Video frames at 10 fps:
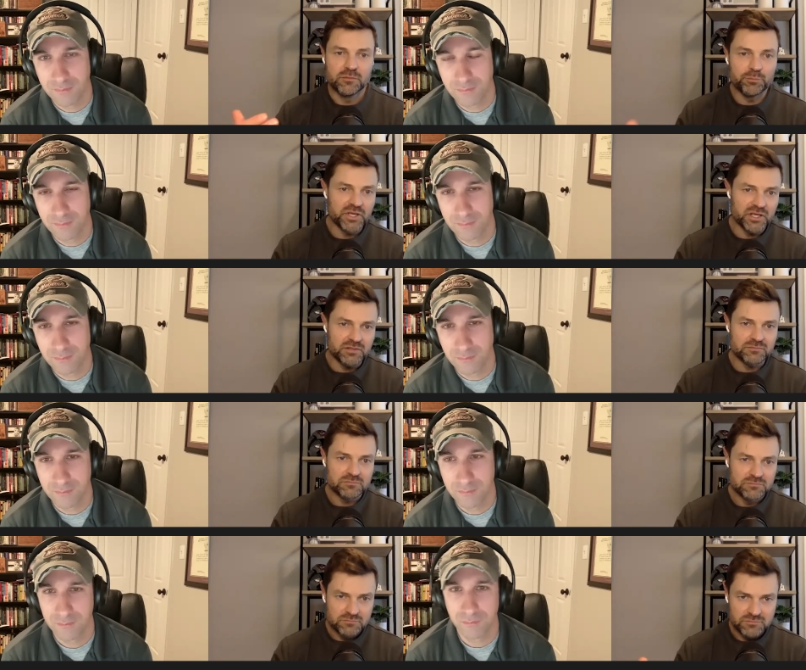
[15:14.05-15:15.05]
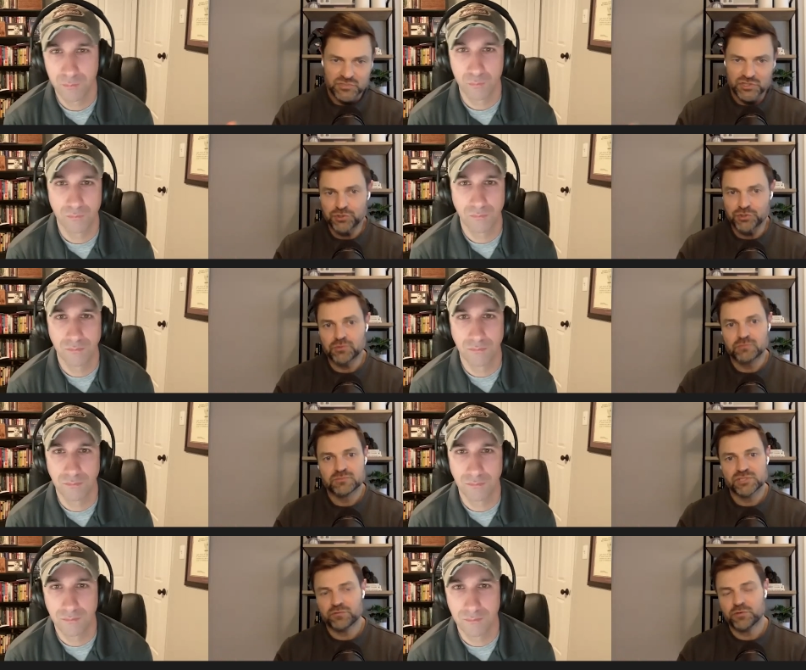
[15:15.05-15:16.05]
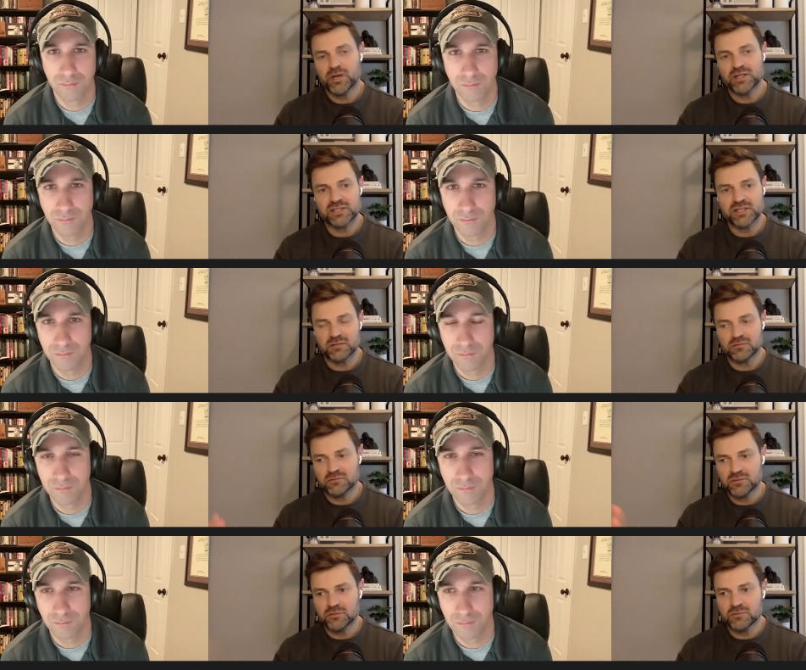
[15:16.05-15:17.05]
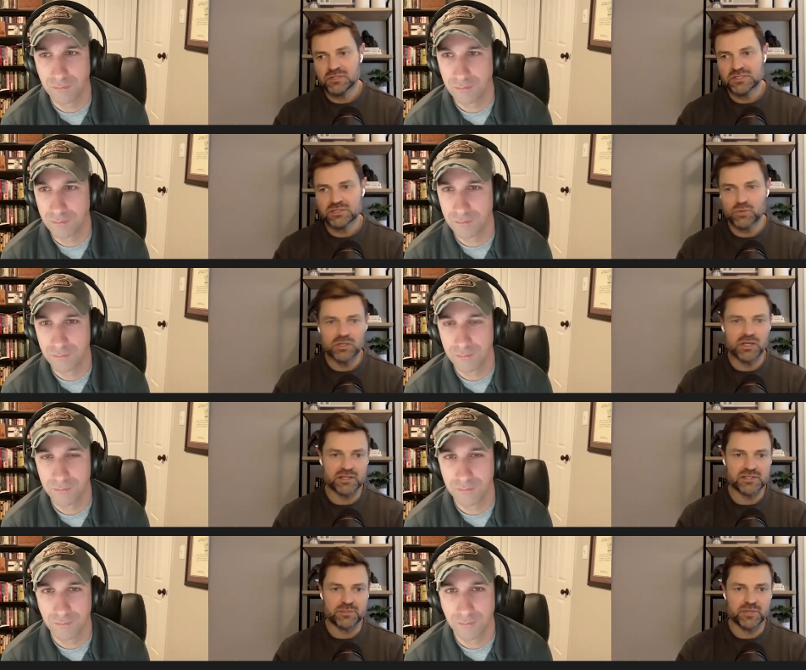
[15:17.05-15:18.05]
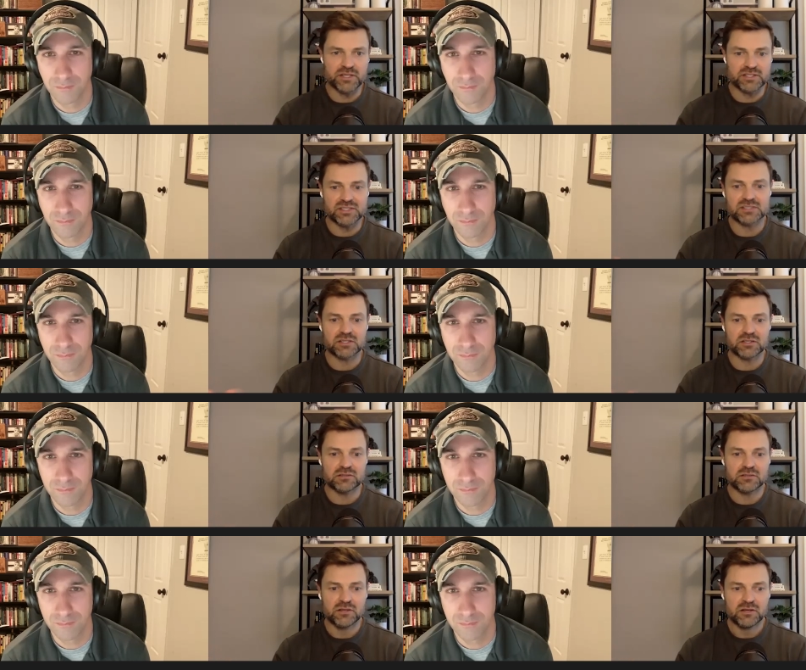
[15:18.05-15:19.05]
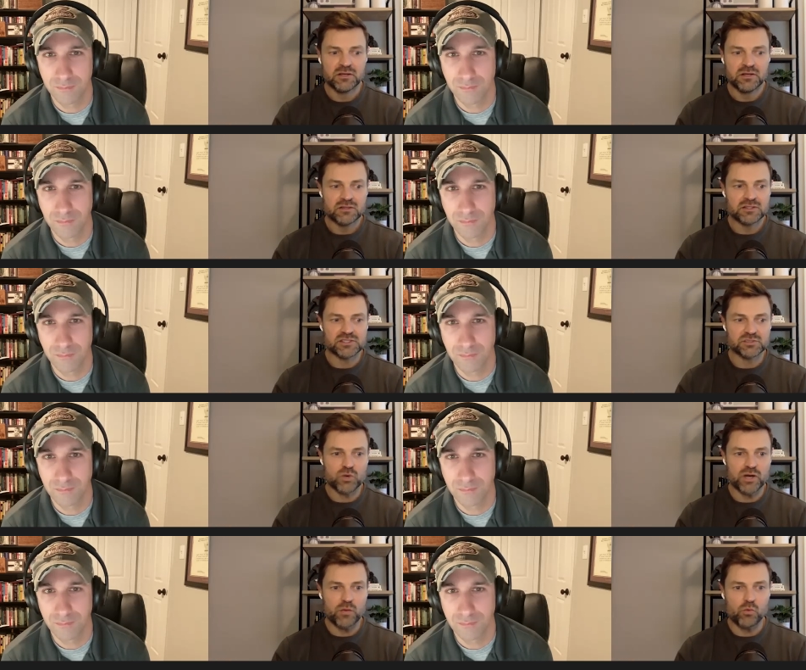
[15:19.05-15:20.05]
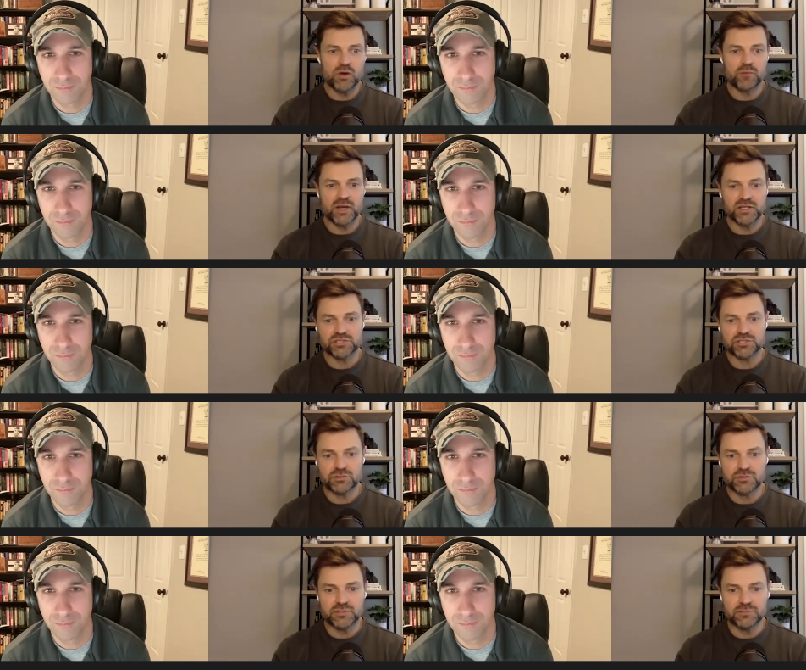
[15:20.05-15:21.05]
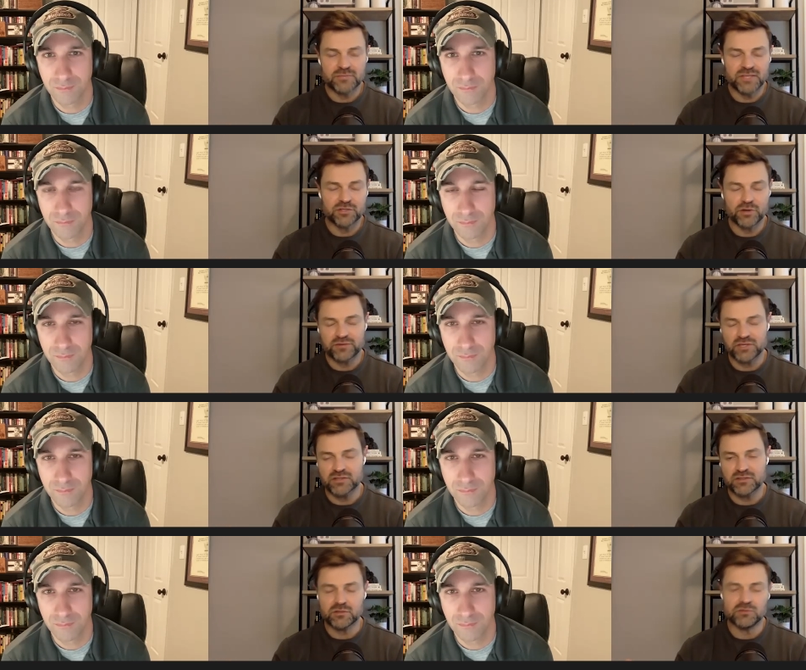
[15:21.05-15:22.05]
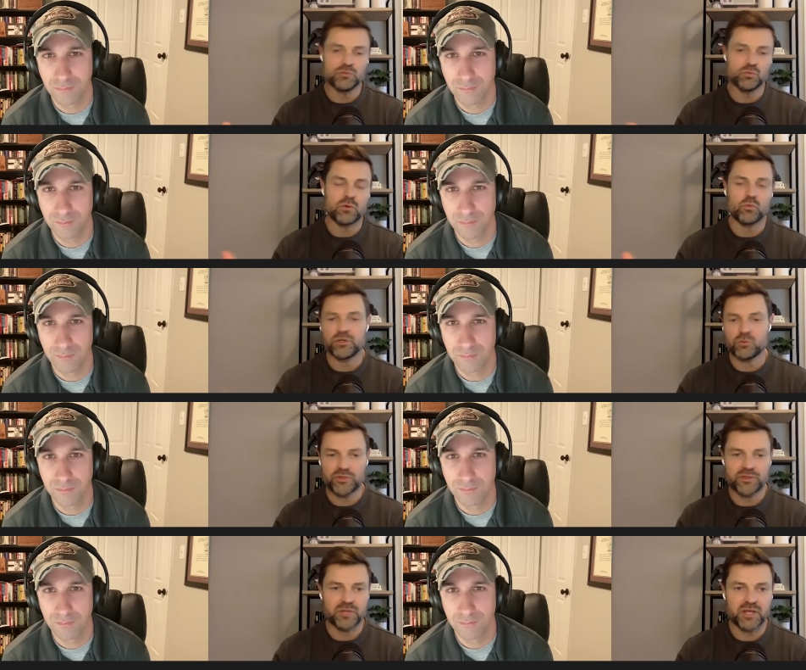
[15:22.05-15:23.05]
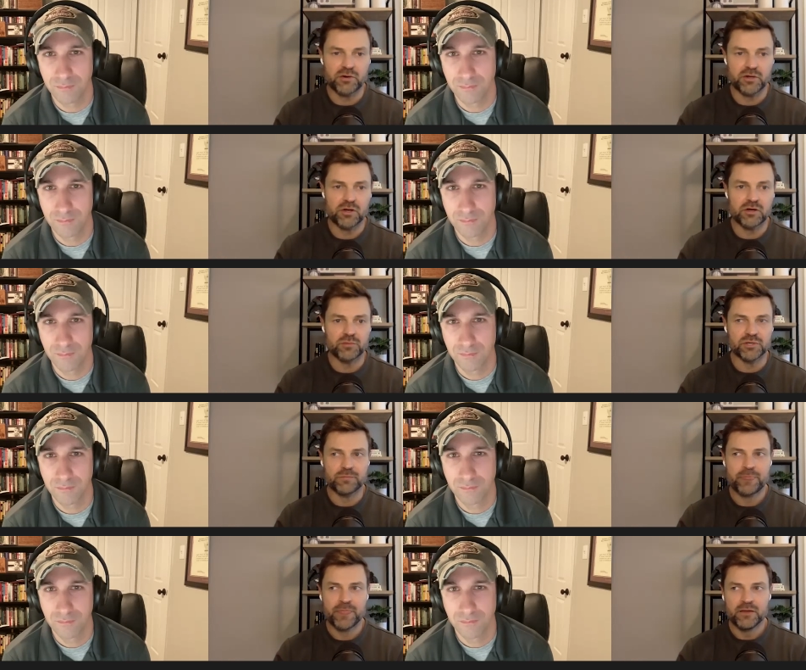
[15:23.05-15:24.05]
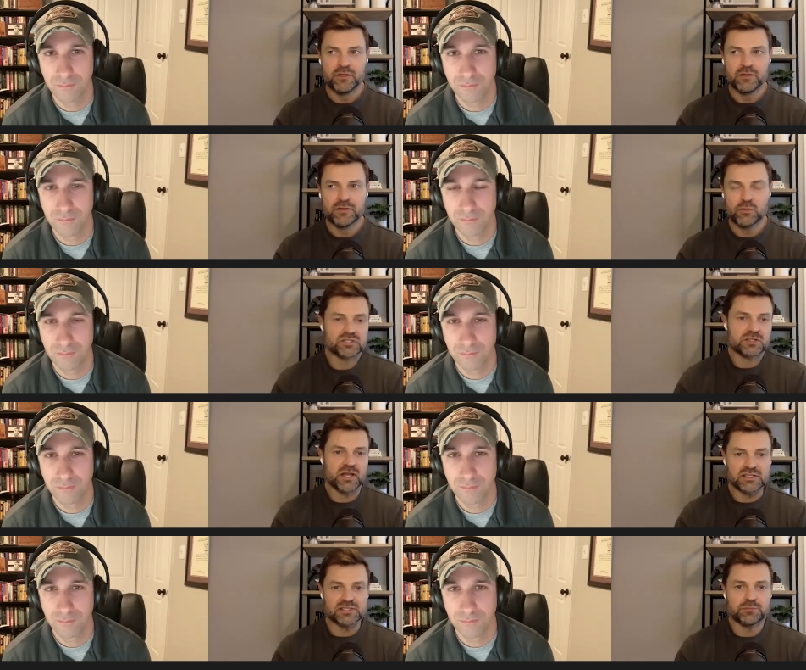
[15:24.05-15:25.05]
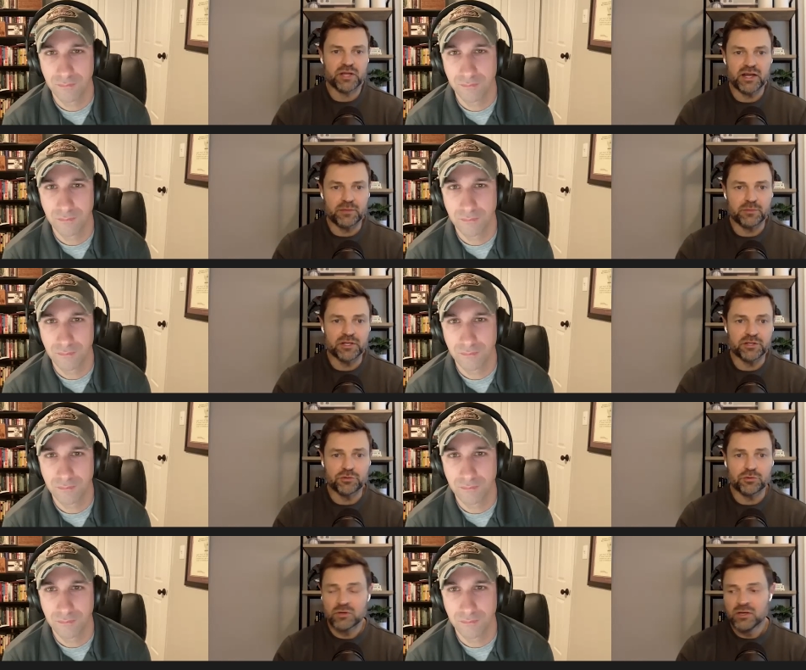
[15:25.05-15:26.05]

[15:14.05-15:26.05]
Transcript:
Speaker 1: mean to you? So, if you had to say, you know, this is what legacy means, and this is the this is what I want my children. You don't have to get into you what, what you want them to carry on, but you know, what does legacy planning mean to you?